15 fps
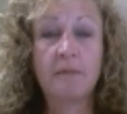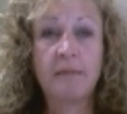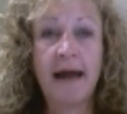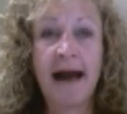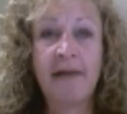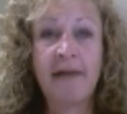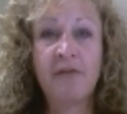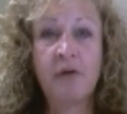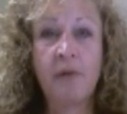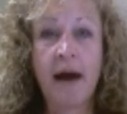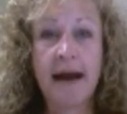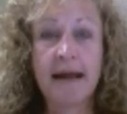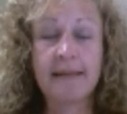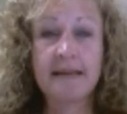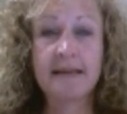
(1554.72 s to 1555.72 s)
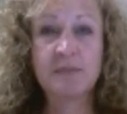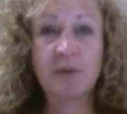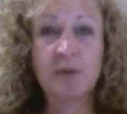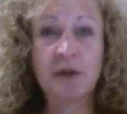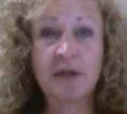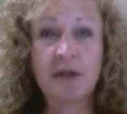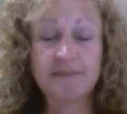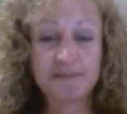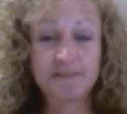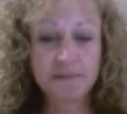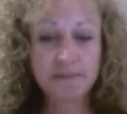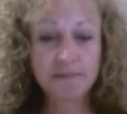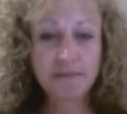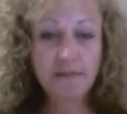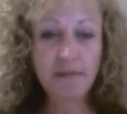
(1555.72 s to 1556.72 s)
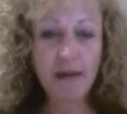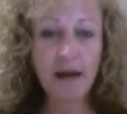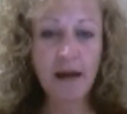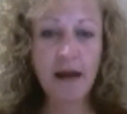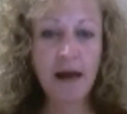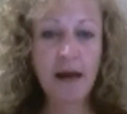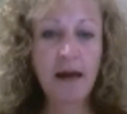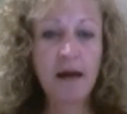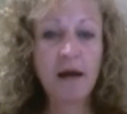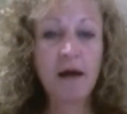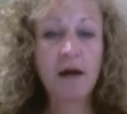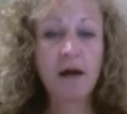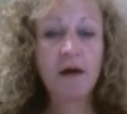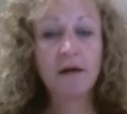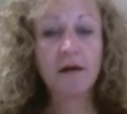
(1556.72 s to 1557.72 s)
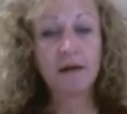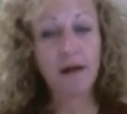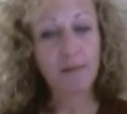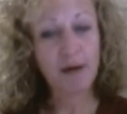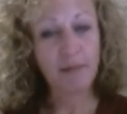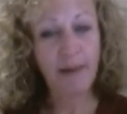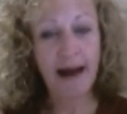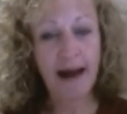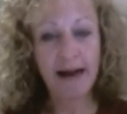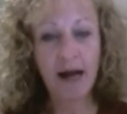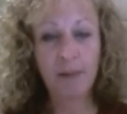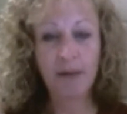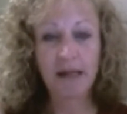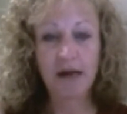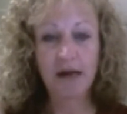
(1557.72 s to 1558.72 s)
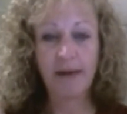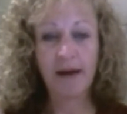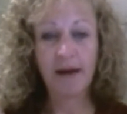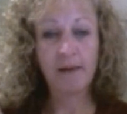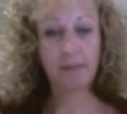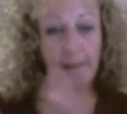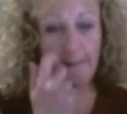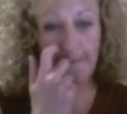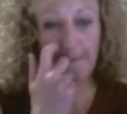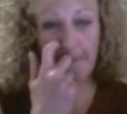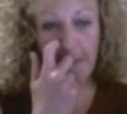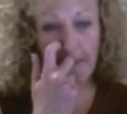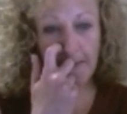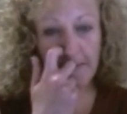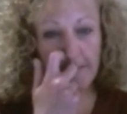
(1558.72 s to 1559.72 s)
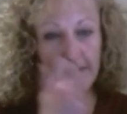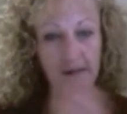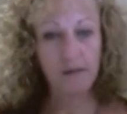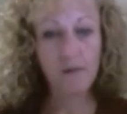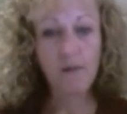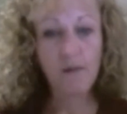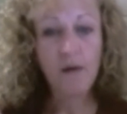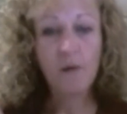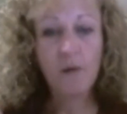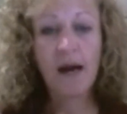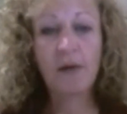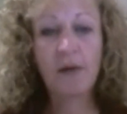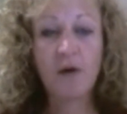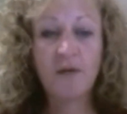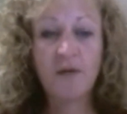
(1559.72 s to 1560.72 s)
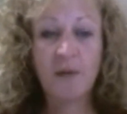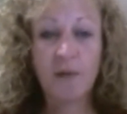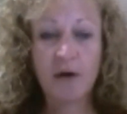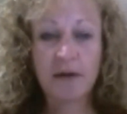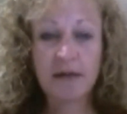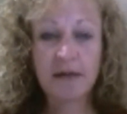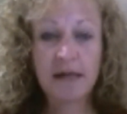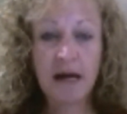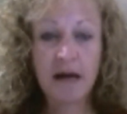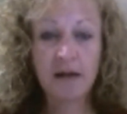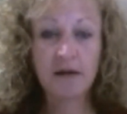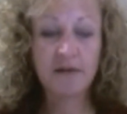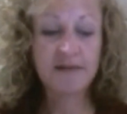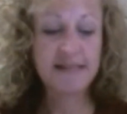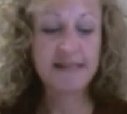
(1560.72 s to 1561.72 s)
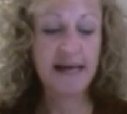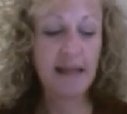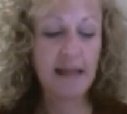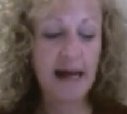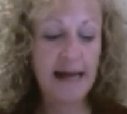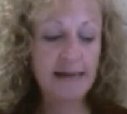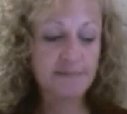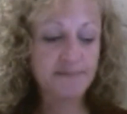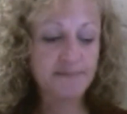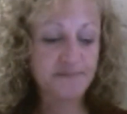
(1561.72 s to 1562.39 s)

after writing this book, and I'm going to back up a little bit. When I wrote the book, The Color of Sunlight,